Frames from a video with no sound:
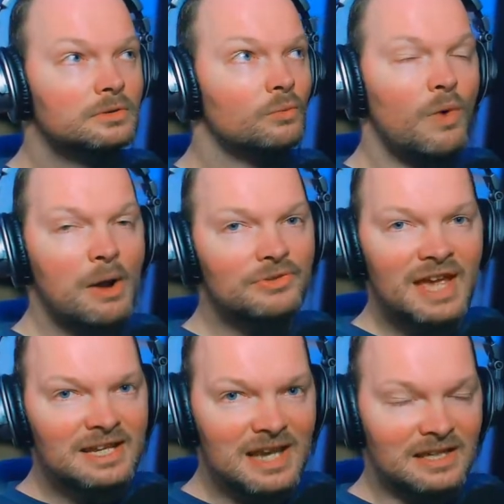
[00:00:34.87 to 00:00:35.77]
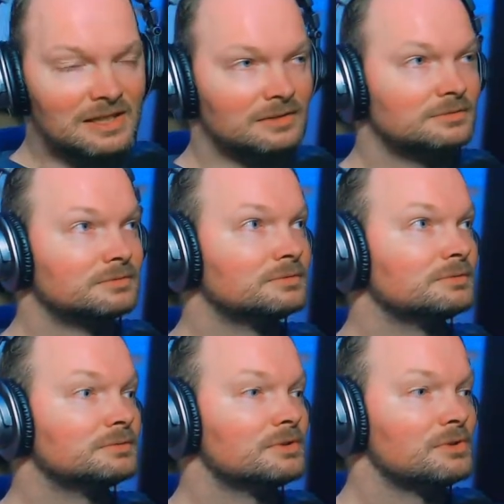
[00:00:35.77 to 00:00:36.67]
why would they take it?
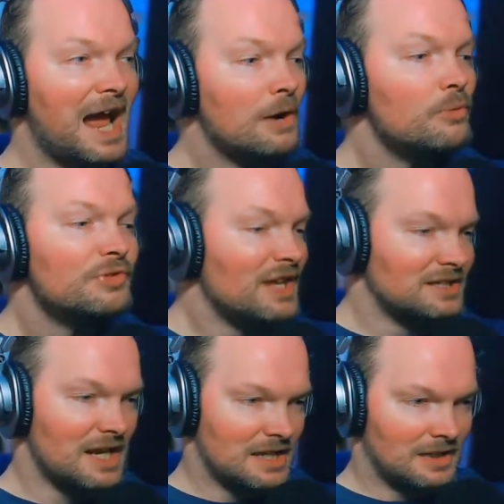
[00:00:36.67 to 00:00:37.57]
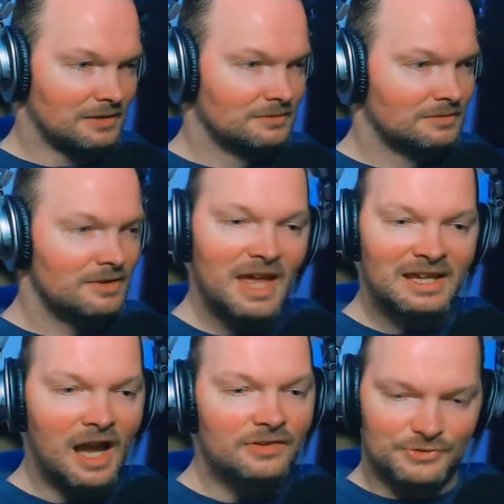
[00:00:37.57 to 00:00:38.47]
How would they take it? They're
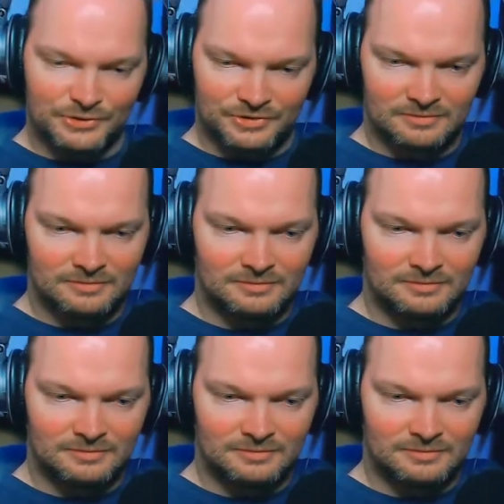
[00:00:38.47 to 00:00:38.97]
guns.